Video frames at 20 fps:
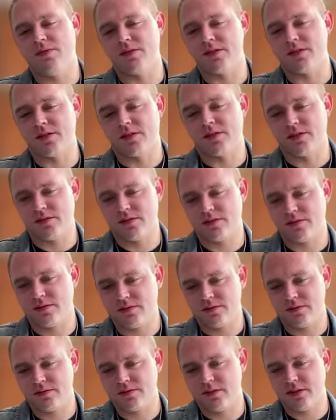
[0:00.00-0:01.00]
was.
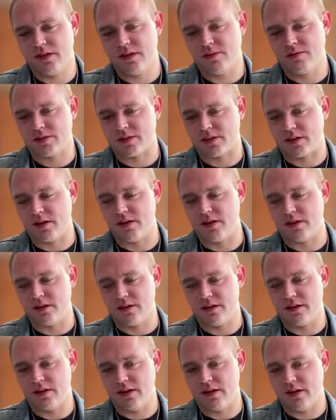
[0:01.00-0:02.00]
Yeah, he was good.
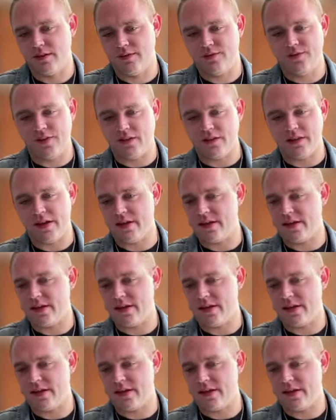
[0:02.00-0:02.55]
It yeah, felt the,